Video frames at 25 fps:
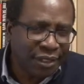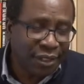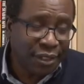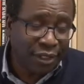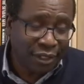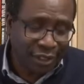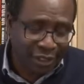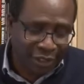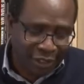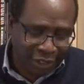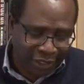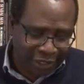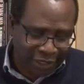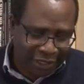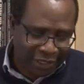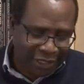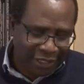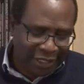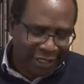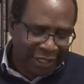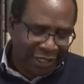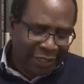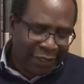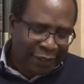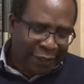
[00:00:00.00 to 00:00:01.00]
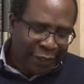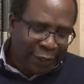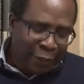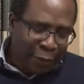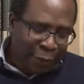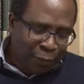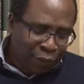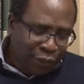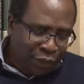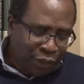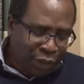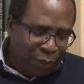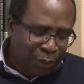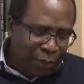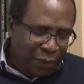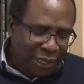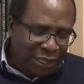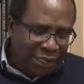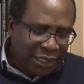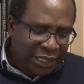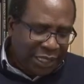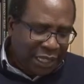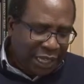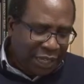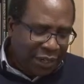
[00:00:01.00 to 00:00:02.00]
The
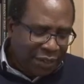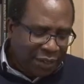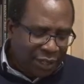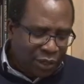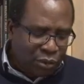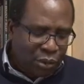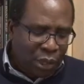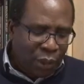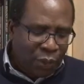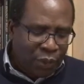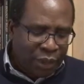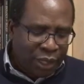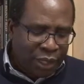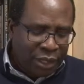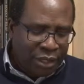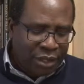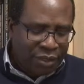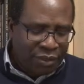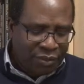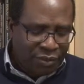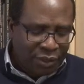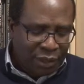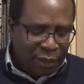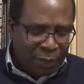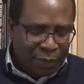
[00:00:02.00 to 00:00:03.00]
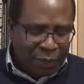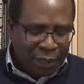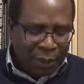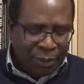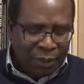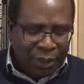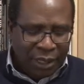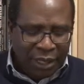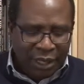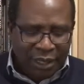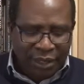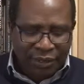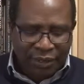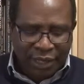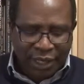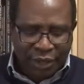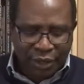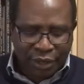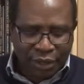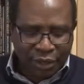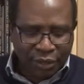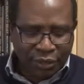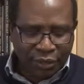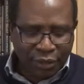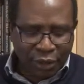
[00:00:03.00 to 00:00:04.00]
basic areas where we need to develop can be classified
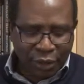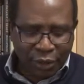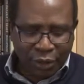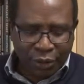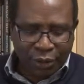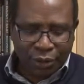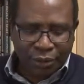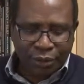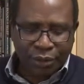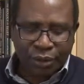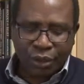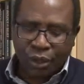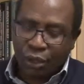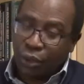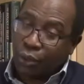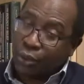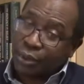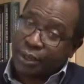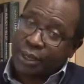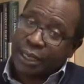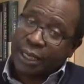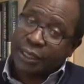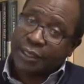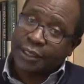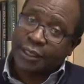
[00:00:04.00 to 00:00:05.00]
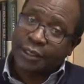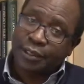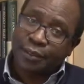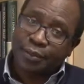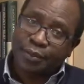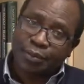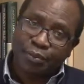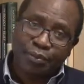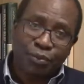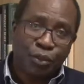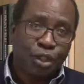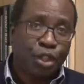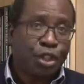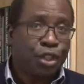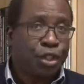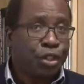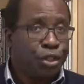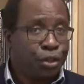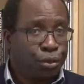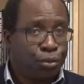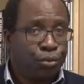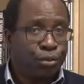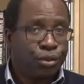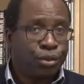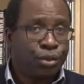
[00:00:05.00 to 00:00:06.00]
into the following. Goal setting,
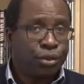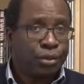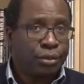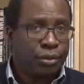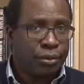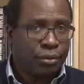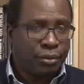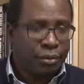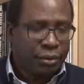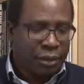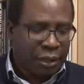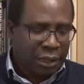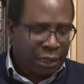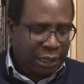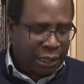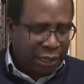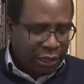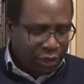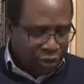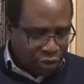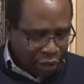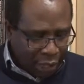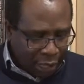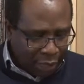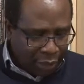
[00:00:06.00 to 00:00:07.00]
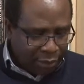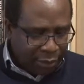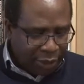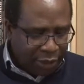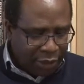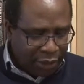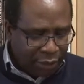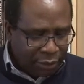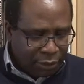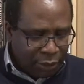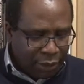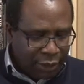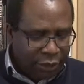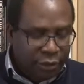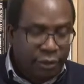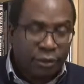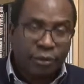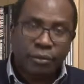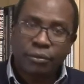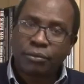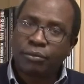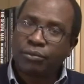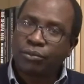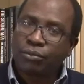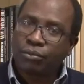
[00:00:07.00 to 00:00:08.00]
huge. Time management,
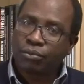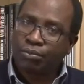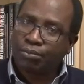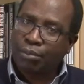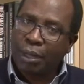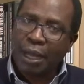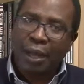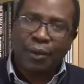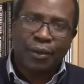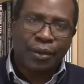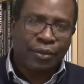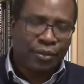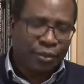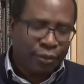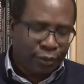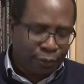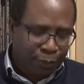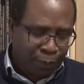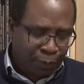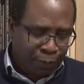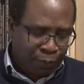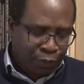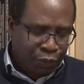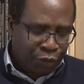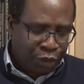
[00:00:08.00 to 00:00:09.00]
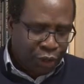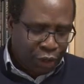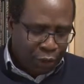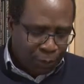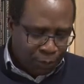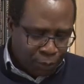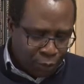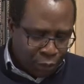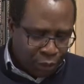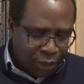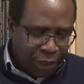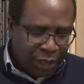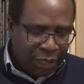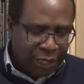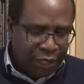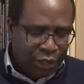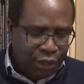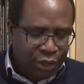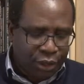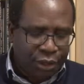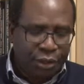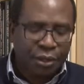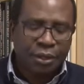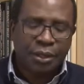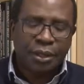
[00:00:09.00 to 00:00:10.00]
powerful.
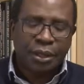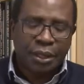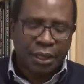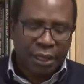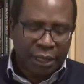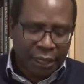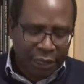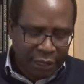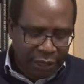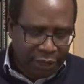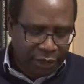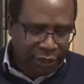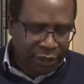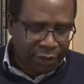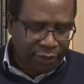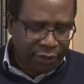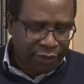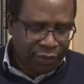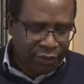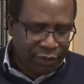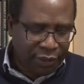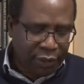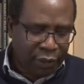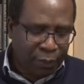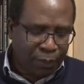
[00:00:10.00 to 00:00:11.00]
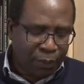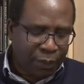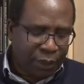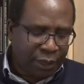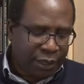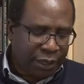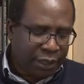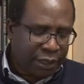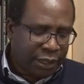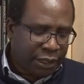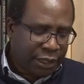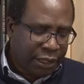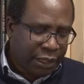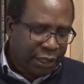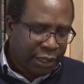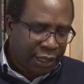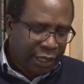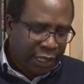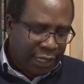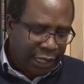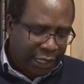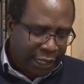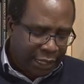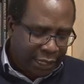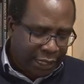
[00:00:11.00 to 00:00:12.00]
Communication, leadership development,
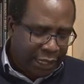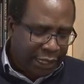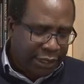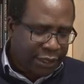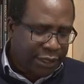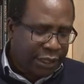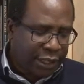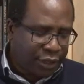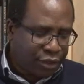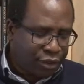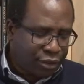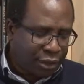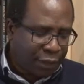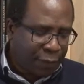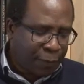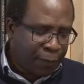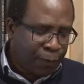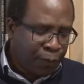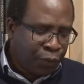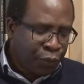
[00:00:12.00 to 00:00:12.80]
etc.